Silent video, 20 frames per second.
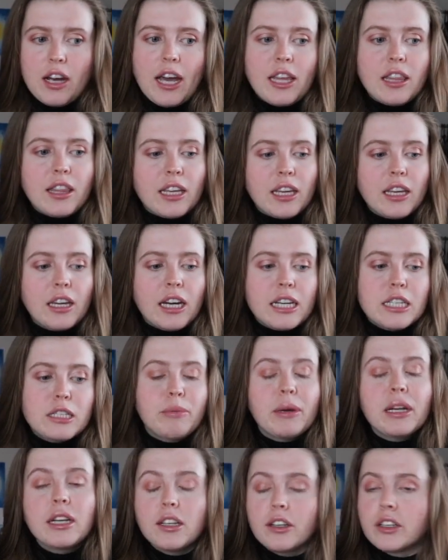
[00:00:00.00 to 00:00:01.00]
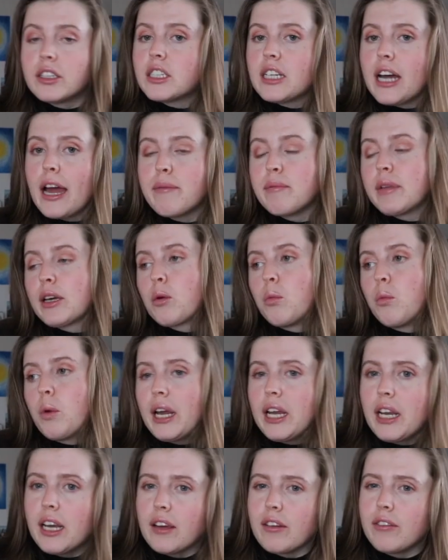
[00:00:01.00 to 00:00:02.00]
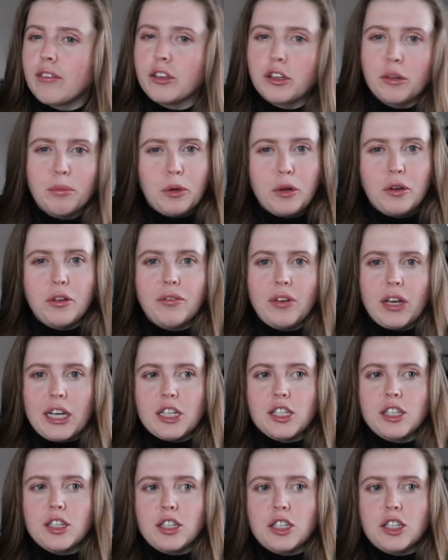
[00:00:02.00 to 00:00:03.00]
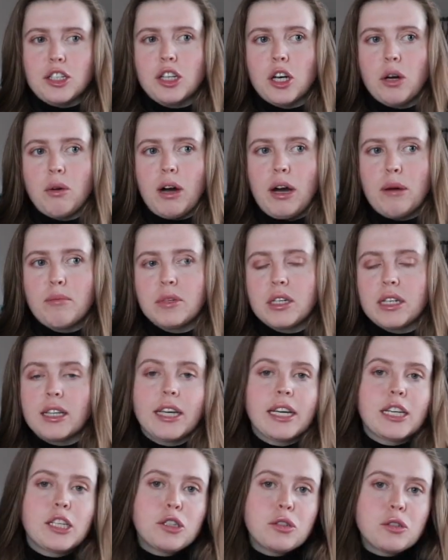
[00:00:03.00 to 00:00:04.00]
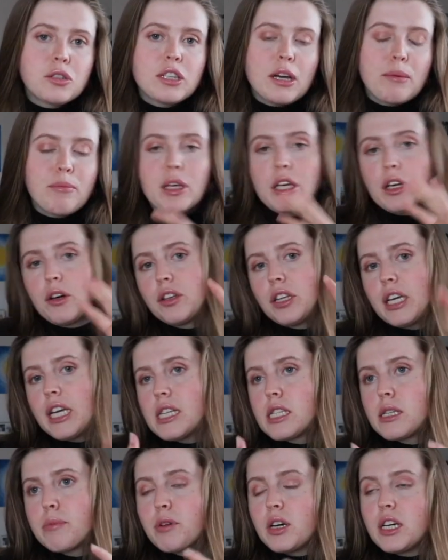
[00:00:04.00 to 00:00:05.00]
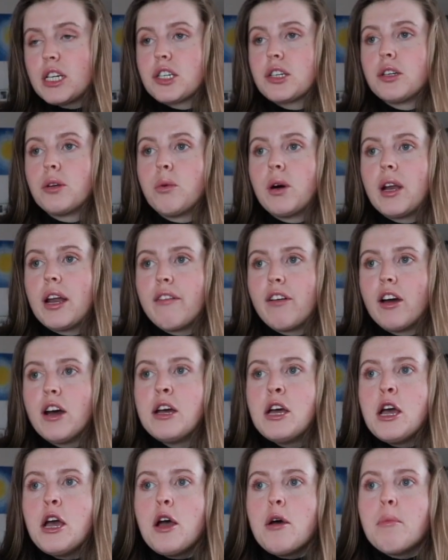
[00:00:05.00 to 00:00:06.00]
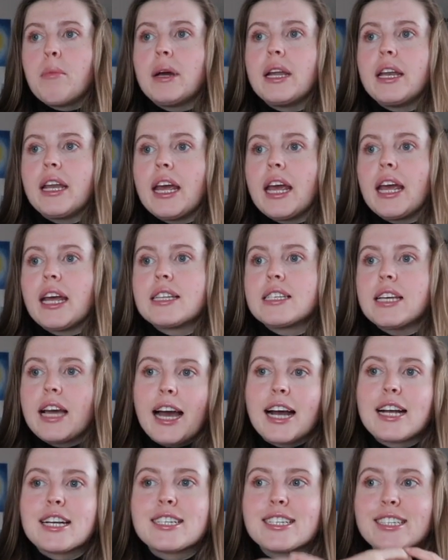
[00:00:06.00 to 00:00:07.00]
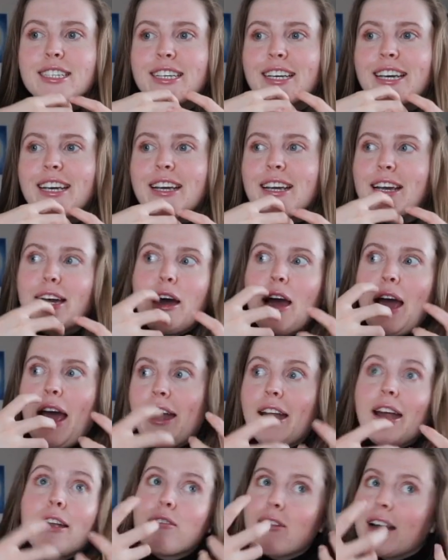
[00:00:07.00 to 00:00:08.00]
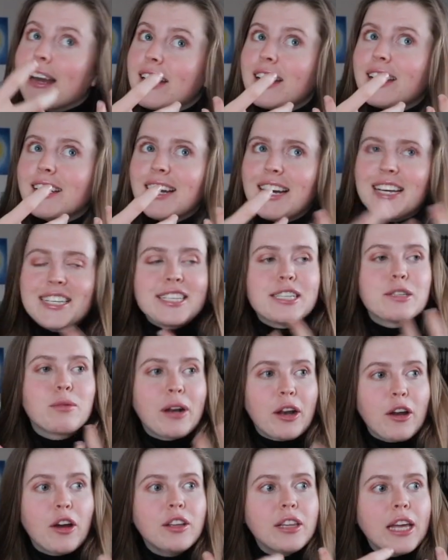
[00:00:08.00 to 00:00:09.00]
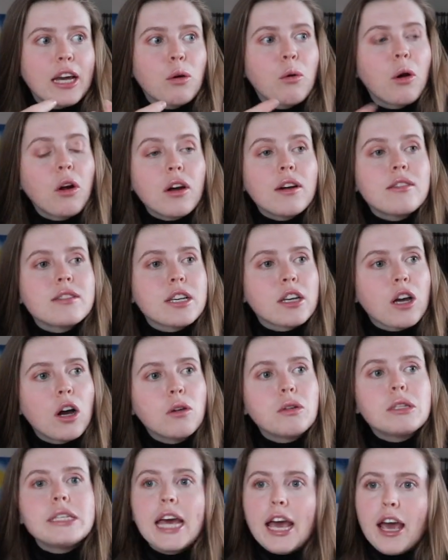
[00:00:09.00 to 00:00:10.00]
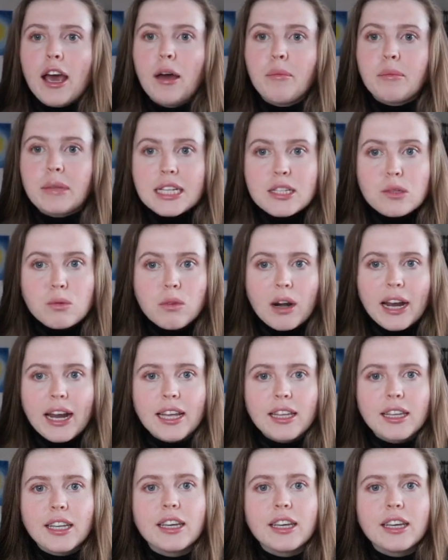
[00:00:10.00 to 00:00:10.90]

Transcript: I think I spend a lot of time like waiting for the motivation to show up to like do something, or the inspiration or whatever, but it's actually, and I recognize this when I heard that quote, I was like, oh damn, that's right.